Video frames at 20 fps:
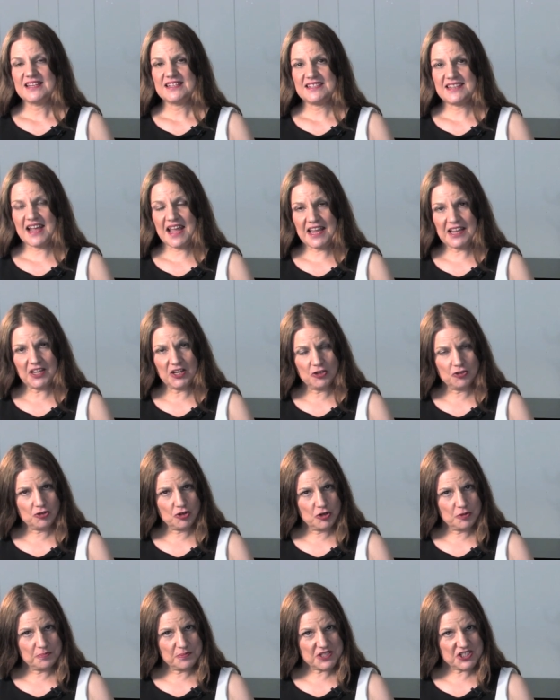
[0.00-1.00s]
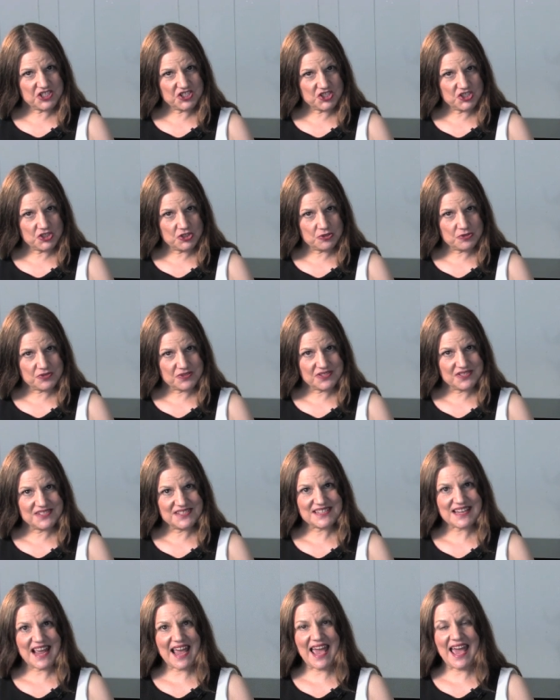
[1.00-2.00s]
Take a group of
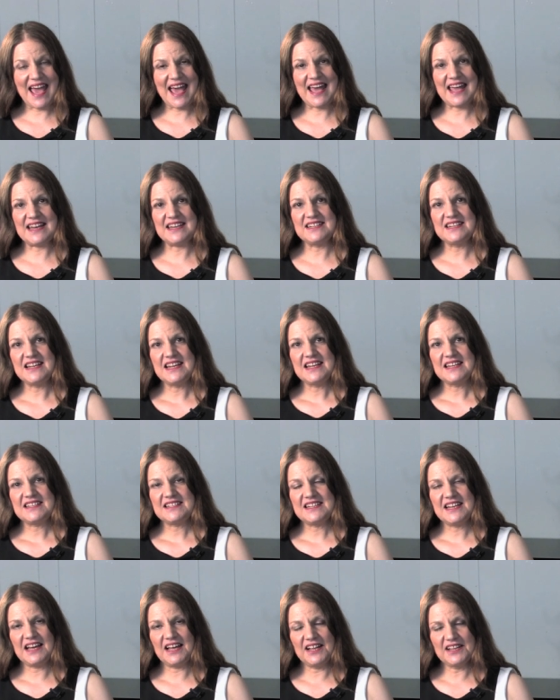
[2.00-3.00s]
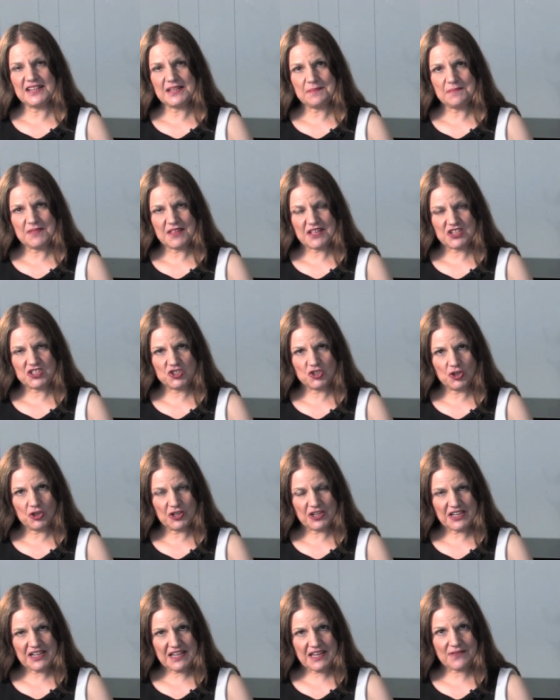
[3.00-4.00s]
students and tell them that you're
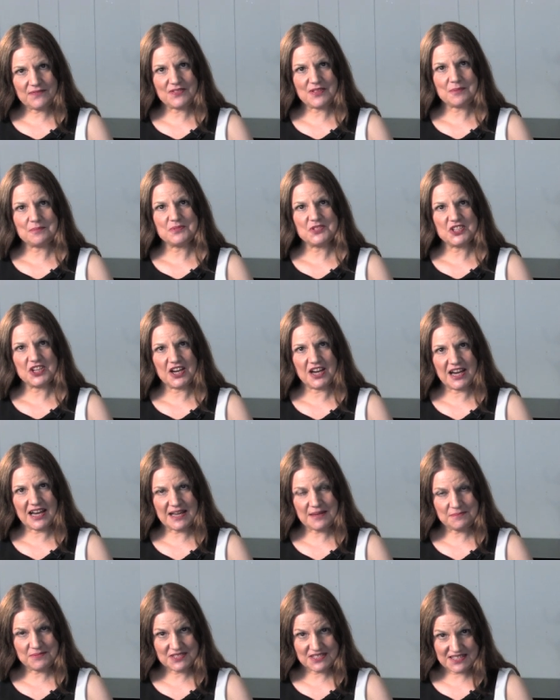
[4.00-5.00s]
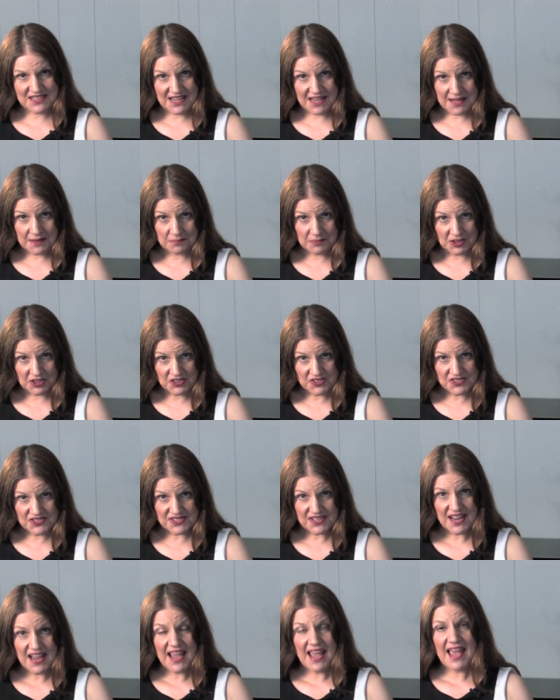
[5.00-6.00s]
going to give them times tables